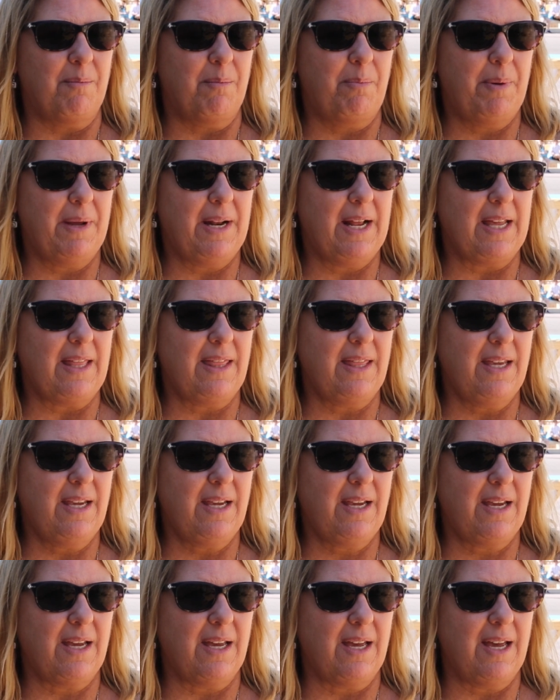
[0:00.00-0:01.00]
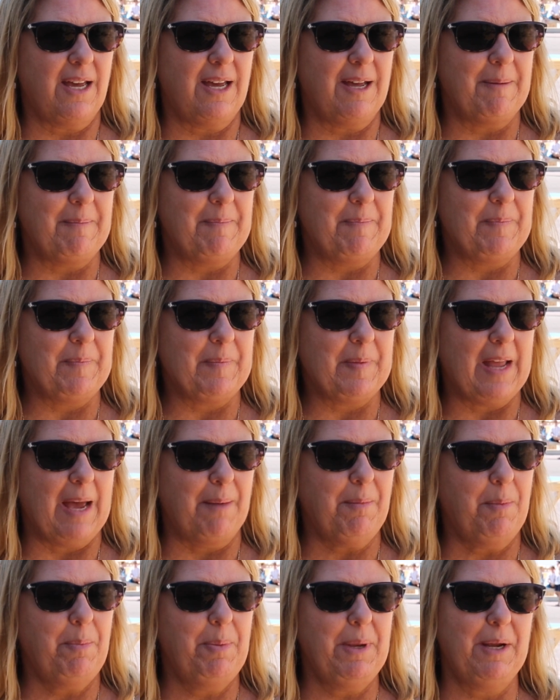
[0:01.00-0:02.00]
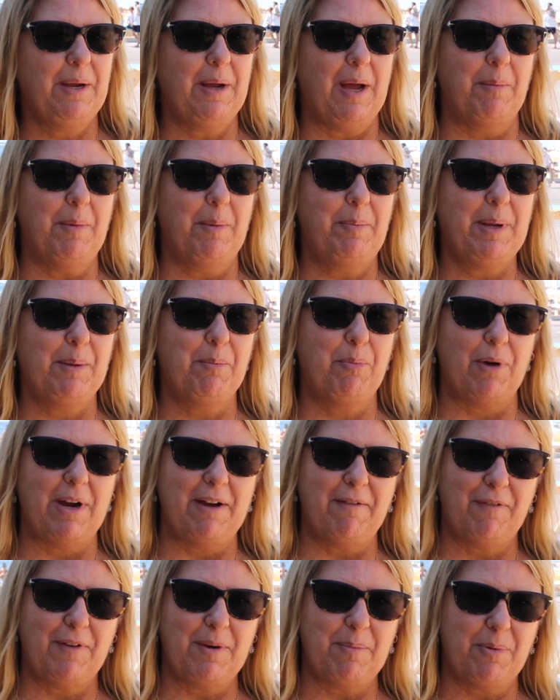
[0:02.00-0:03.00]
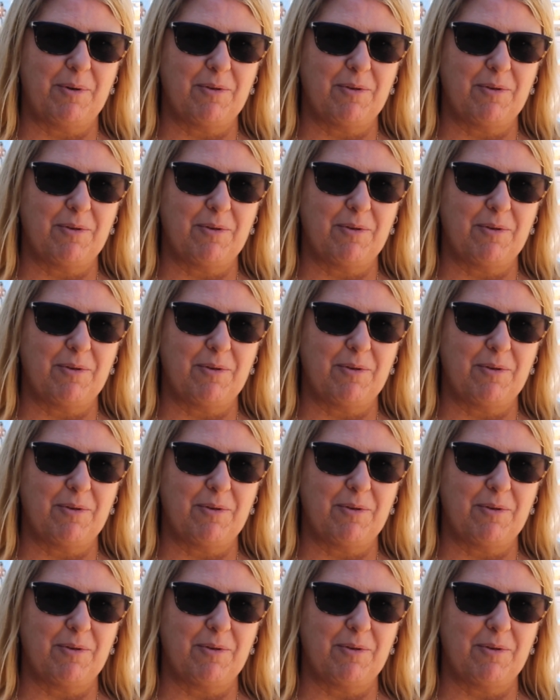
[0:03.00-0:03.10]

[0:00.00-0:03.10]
But I think I'm a big bravery